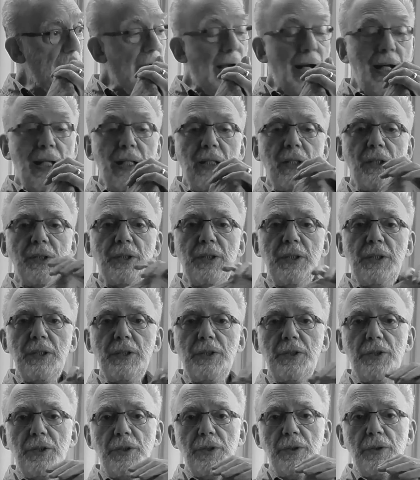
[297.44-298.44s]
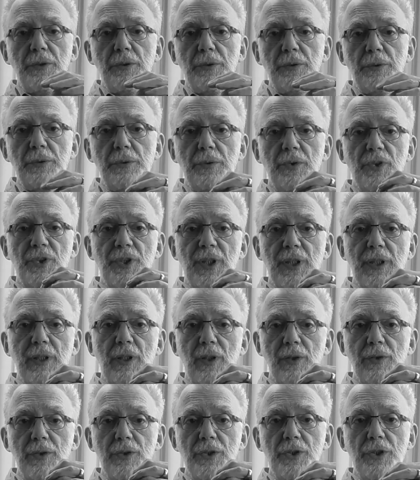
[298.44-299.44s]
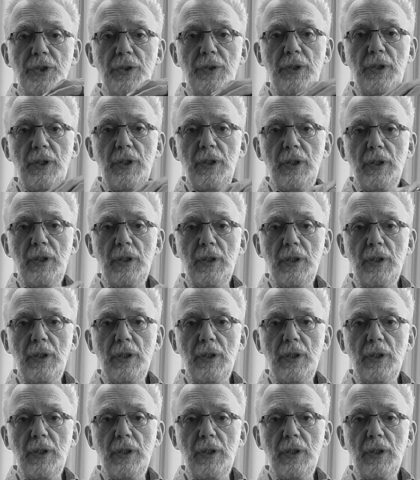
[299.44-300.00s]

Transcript: I got into psychology